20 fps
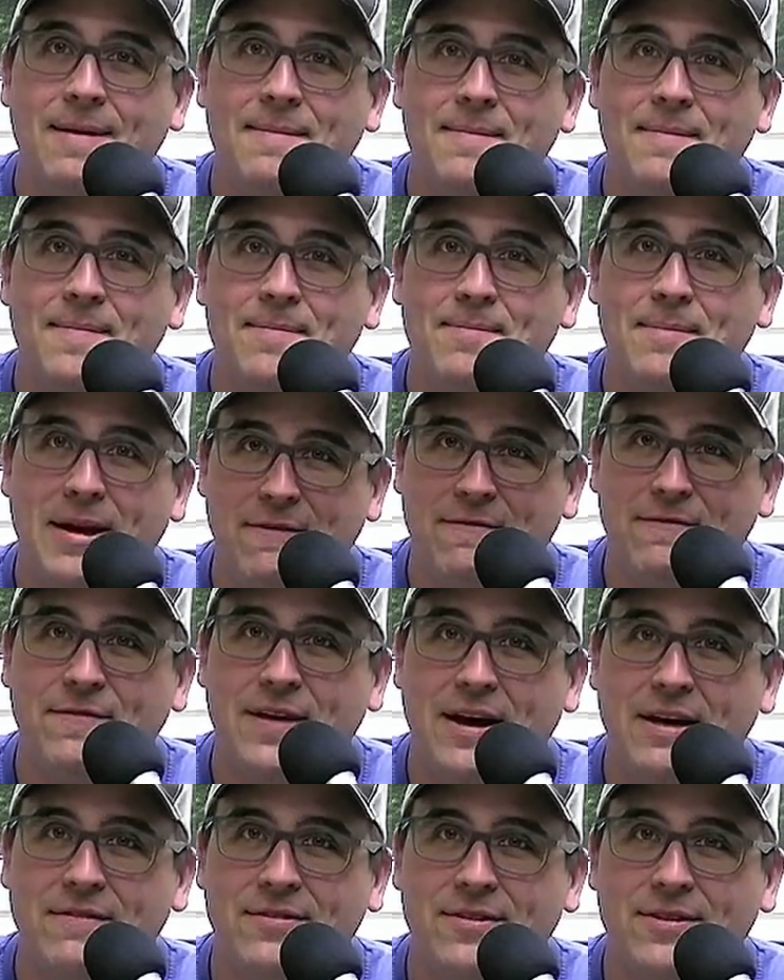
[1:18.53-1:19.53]
May
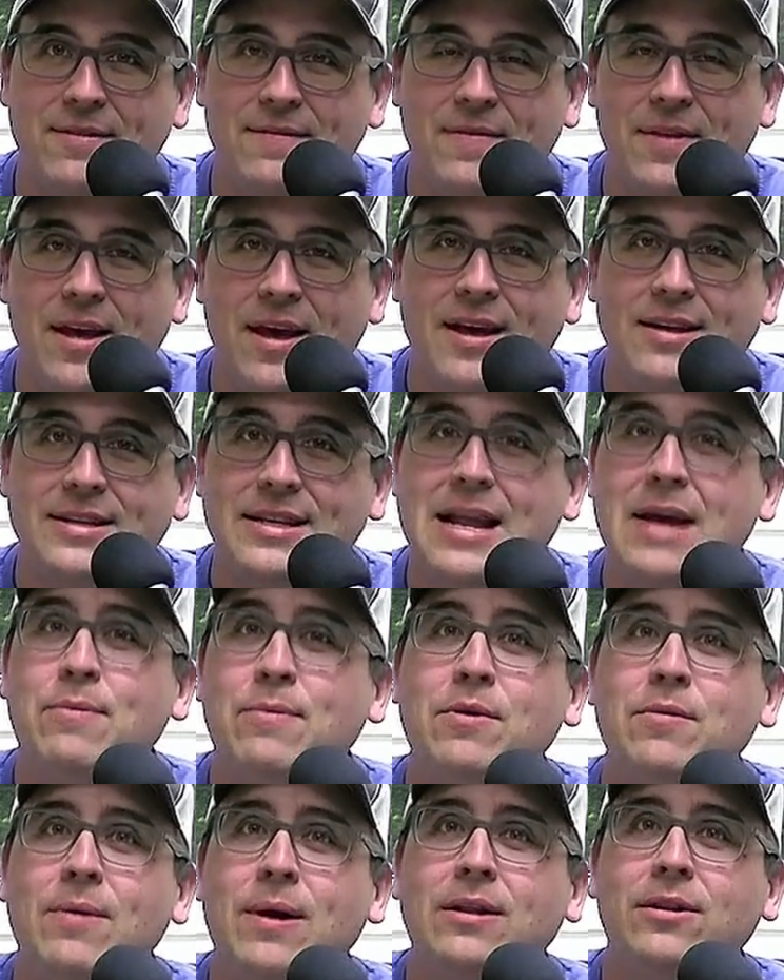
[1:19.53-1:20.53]
5th. Today
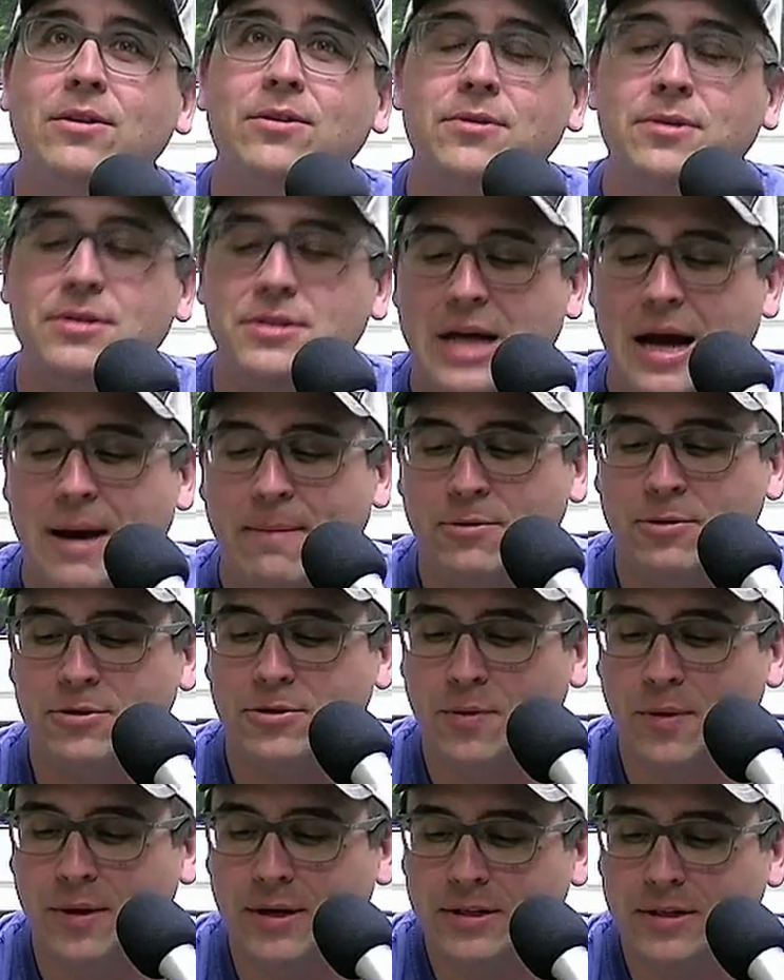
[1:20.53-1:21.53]
we read Luke chapter
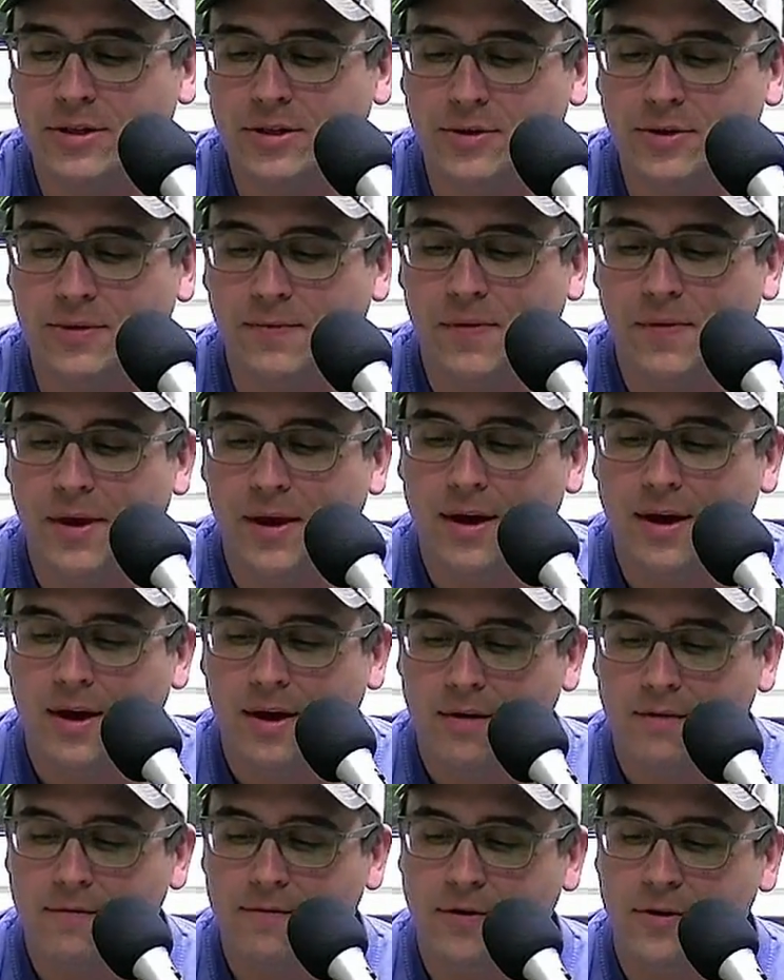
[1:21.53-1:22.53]
22,
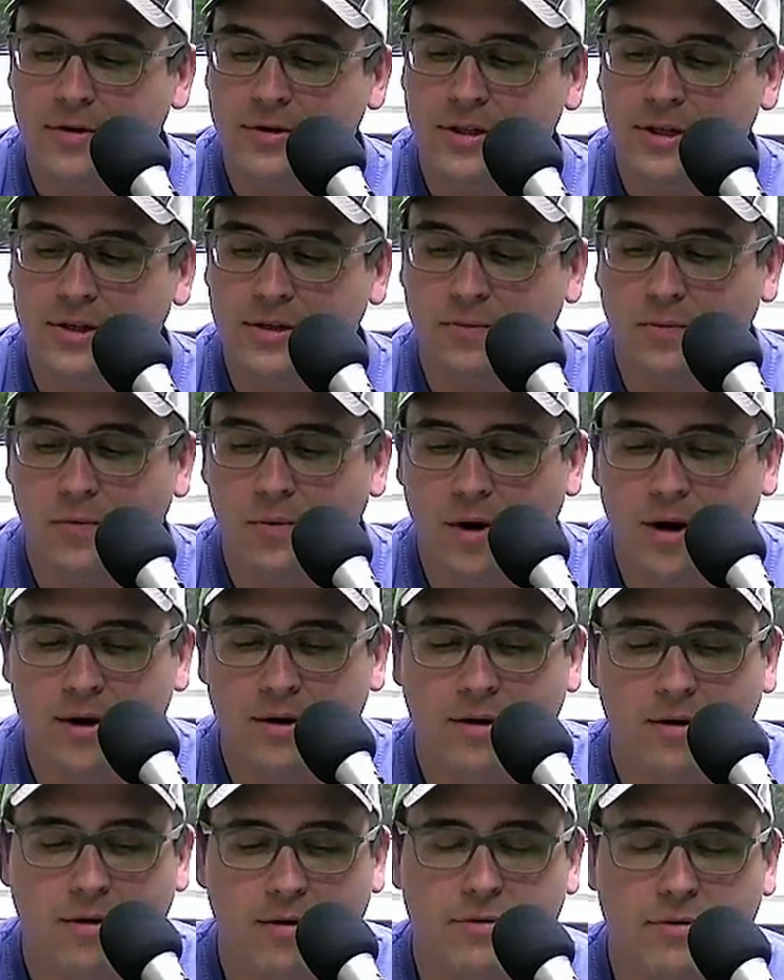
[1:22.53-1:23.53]
verses
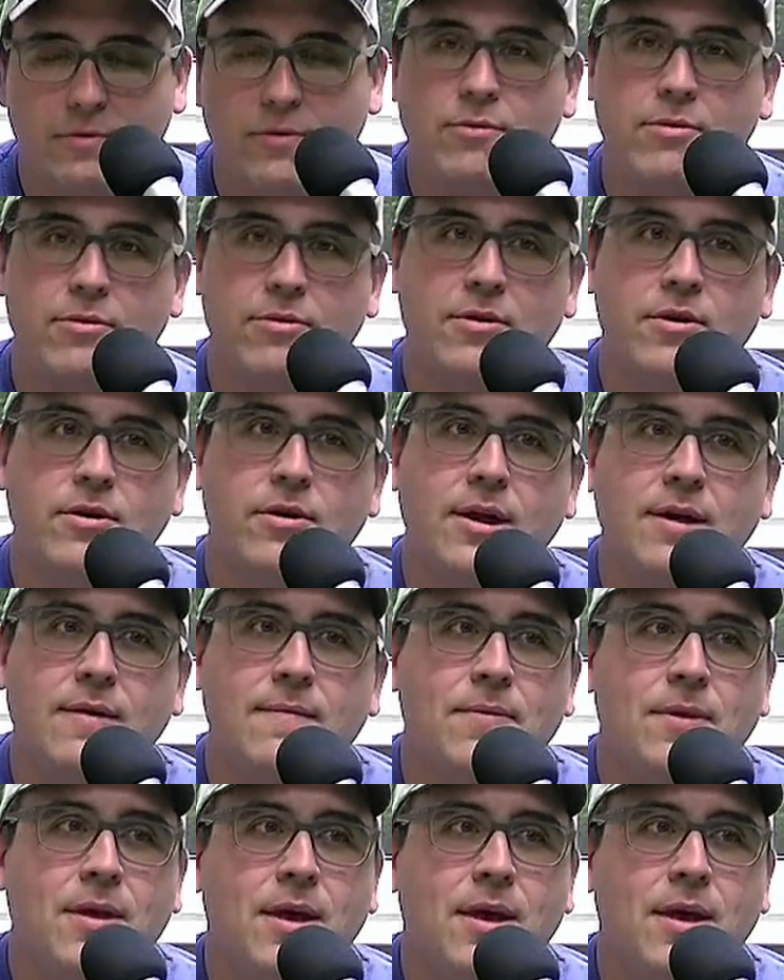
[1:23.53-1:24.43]
1 through 30.